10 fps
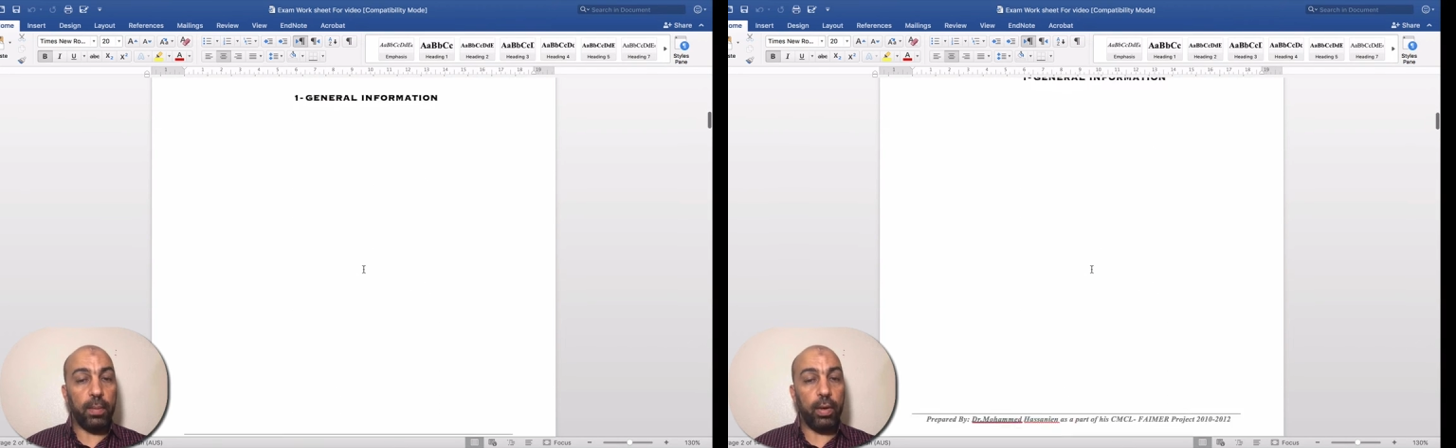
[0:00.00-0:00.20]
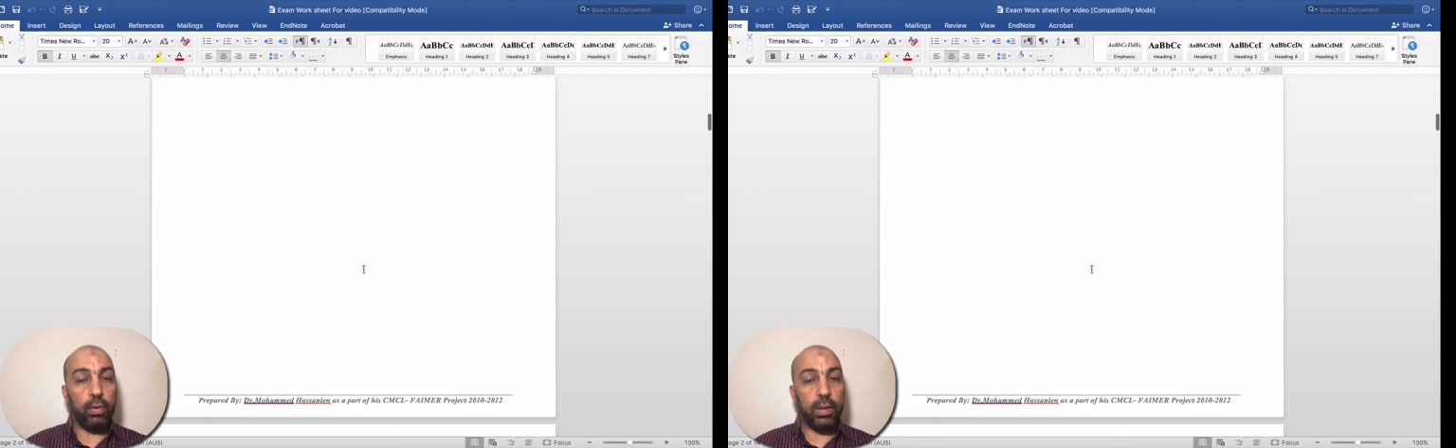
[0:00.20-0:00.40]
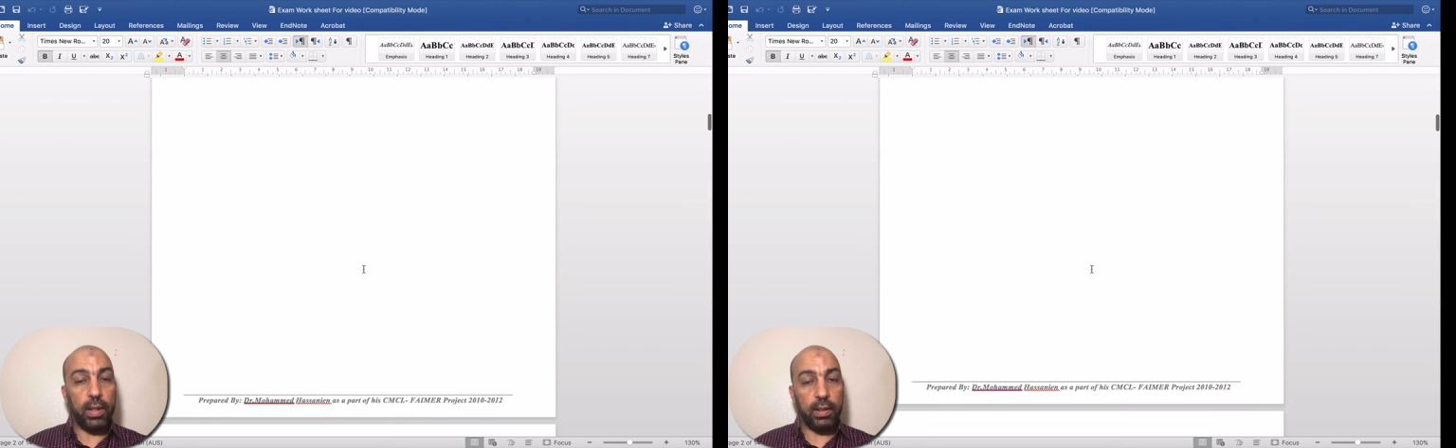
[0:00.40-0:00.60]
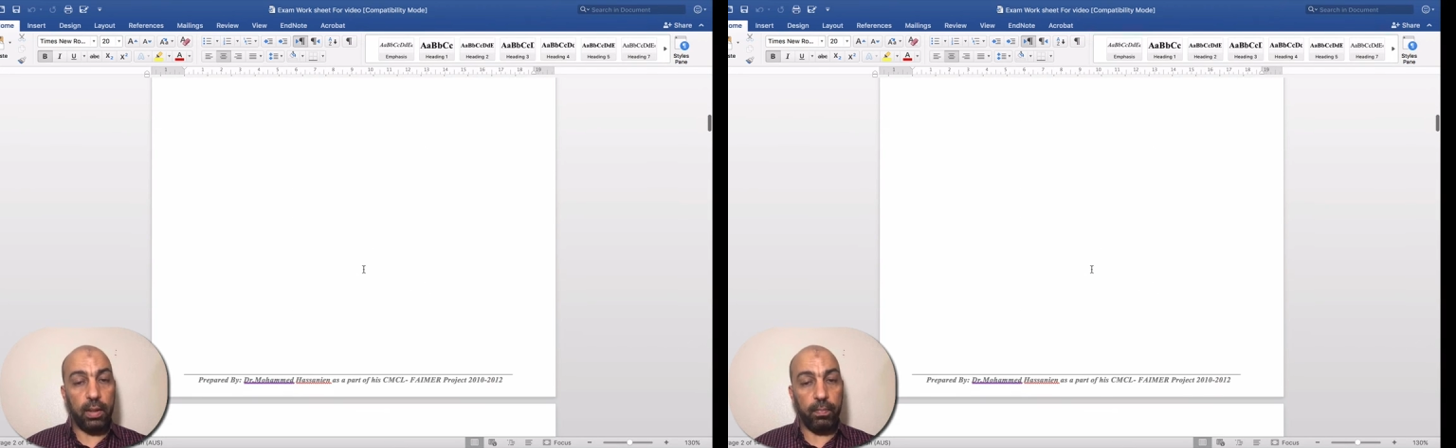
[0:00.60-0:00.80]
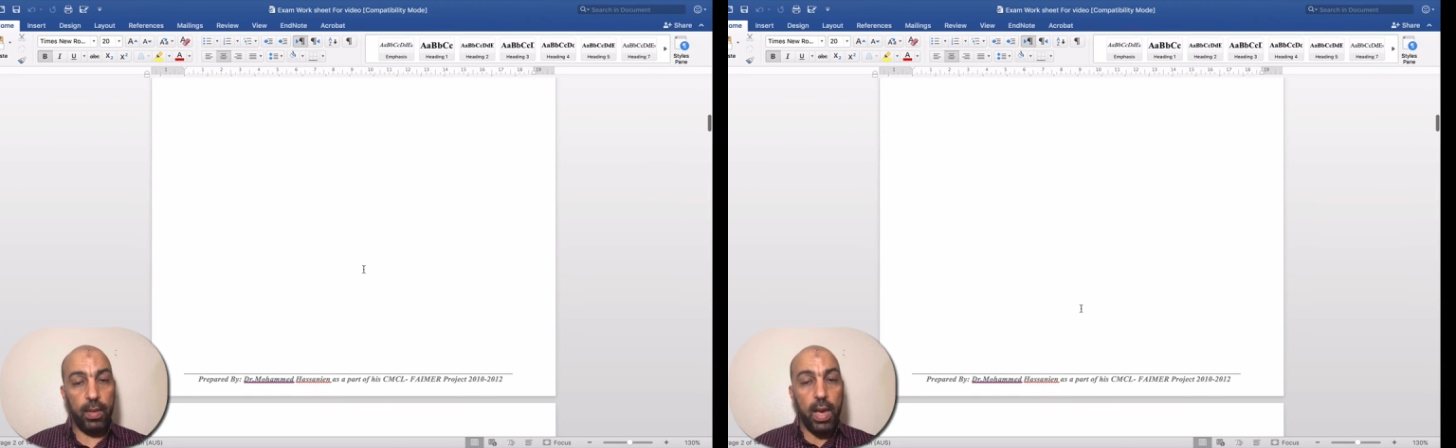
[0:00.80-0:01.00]
about the
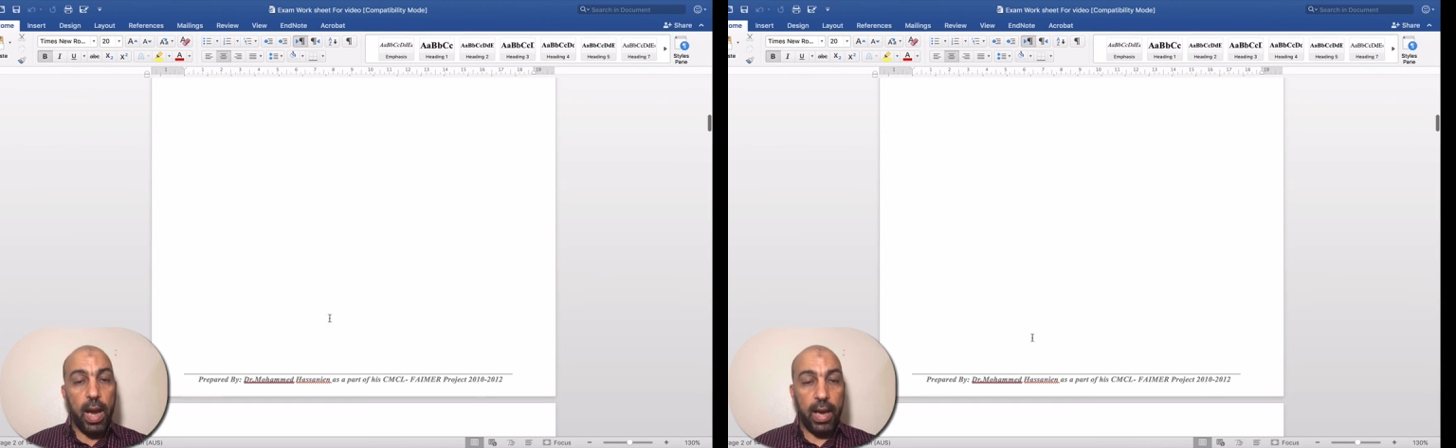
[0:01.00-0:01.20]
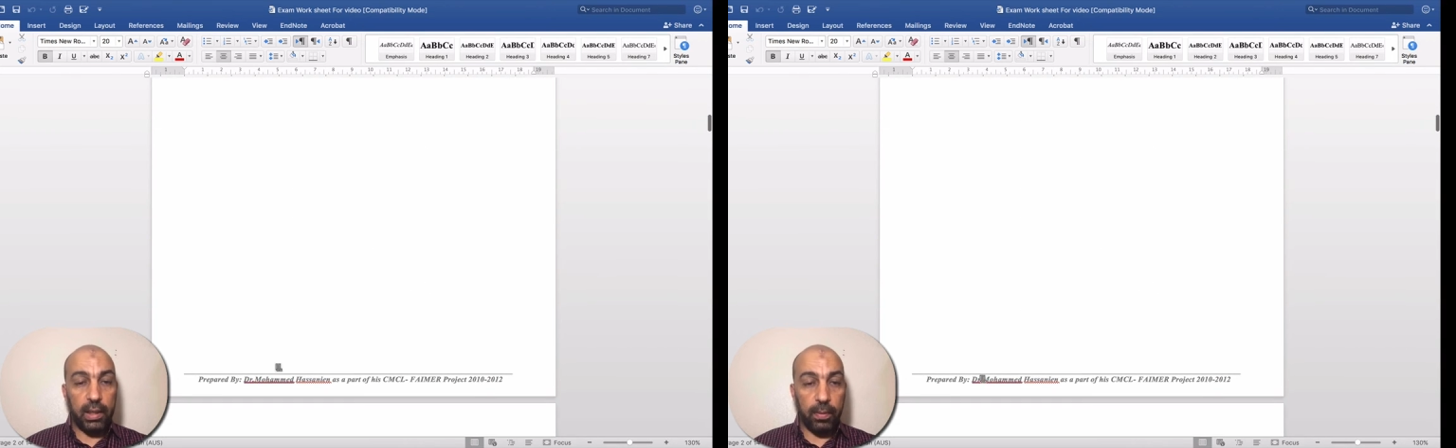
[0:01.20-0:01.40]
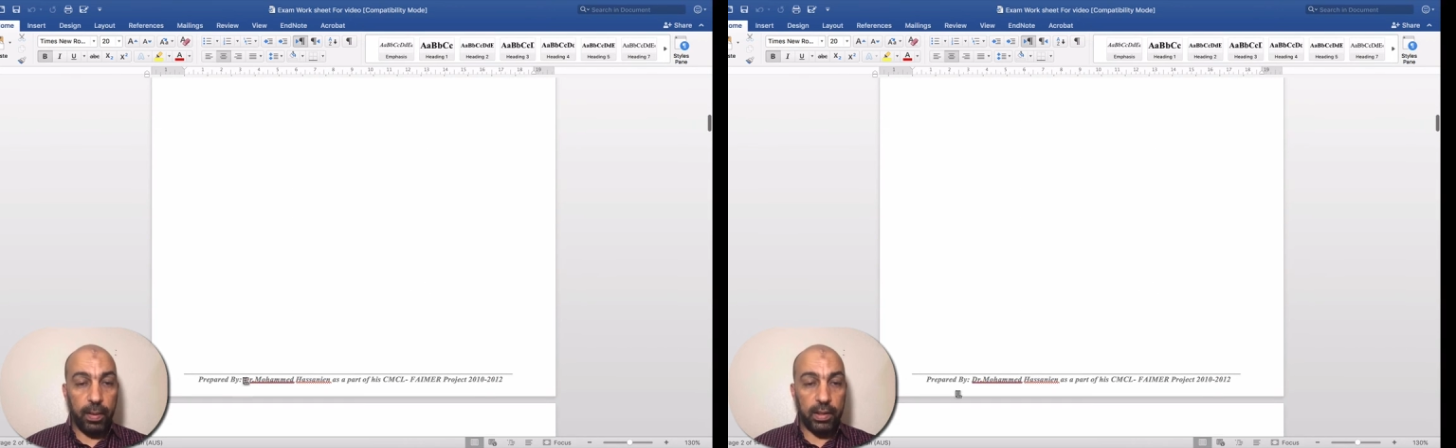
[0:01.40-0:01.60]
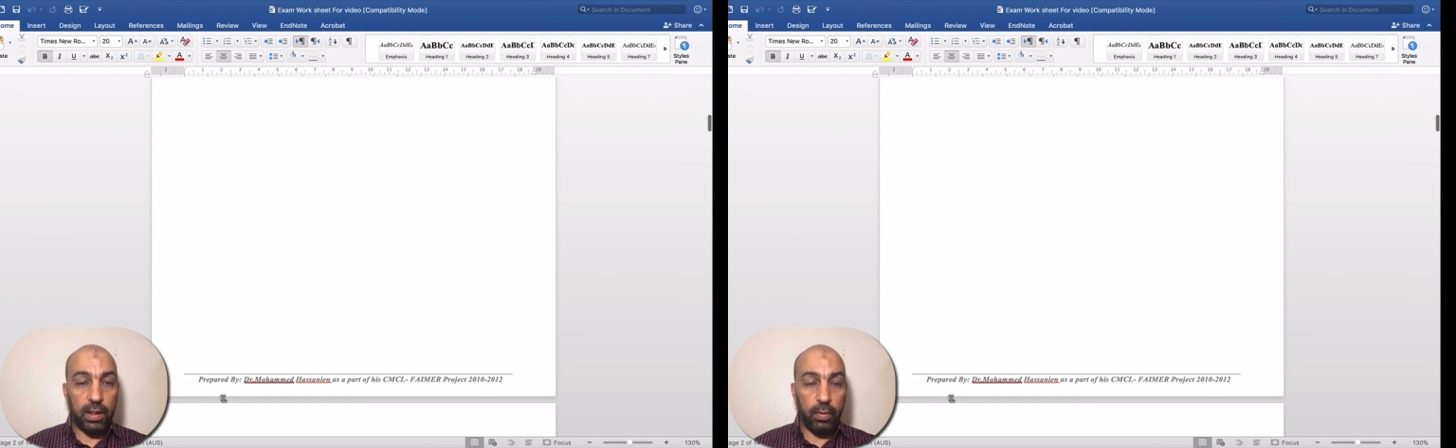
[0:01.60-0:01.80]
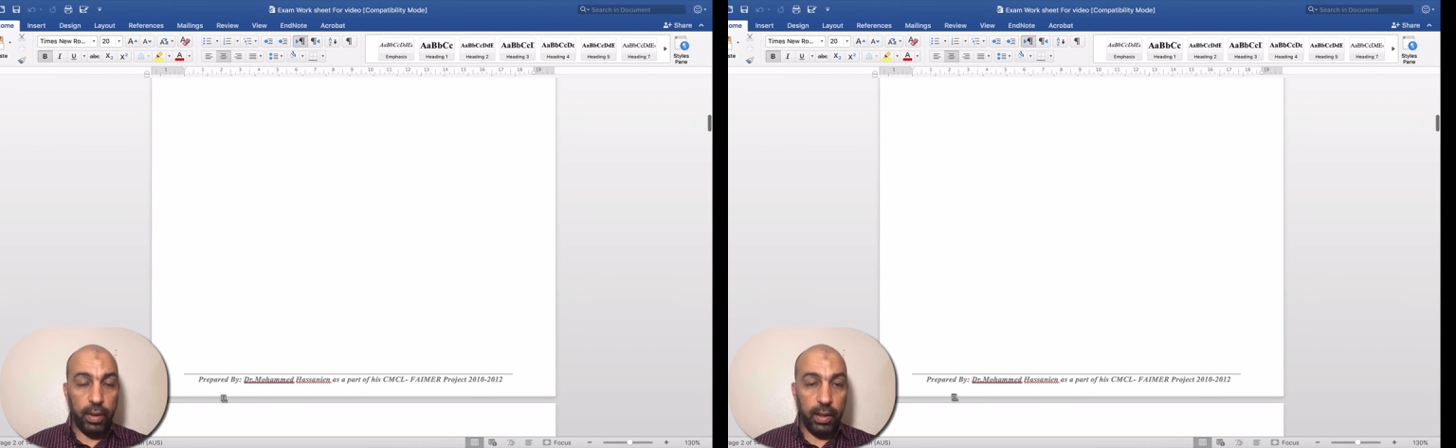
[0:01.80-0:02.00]
exam. And by
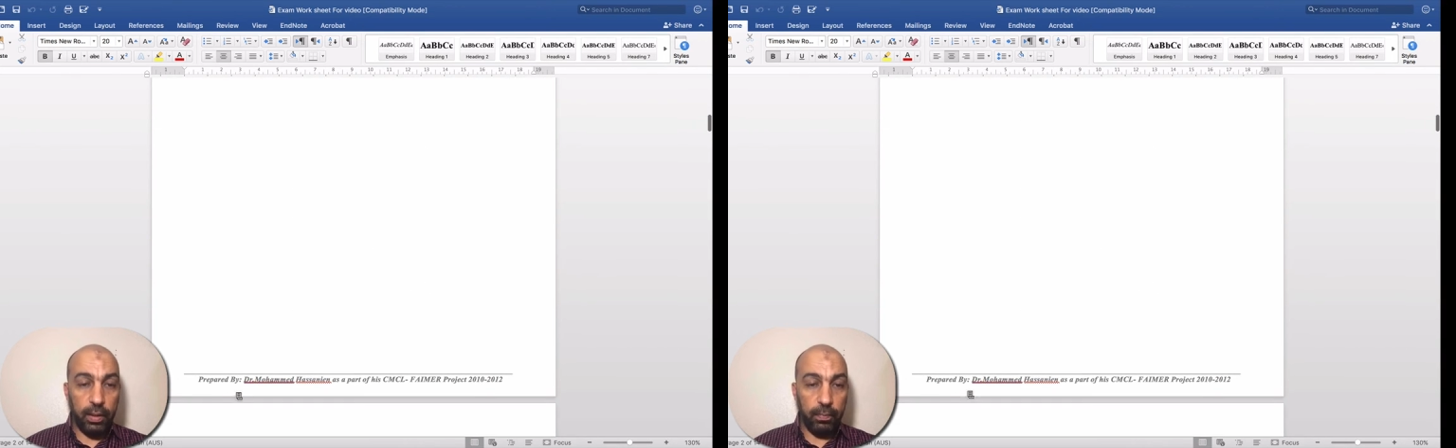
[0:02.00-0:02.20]
the way,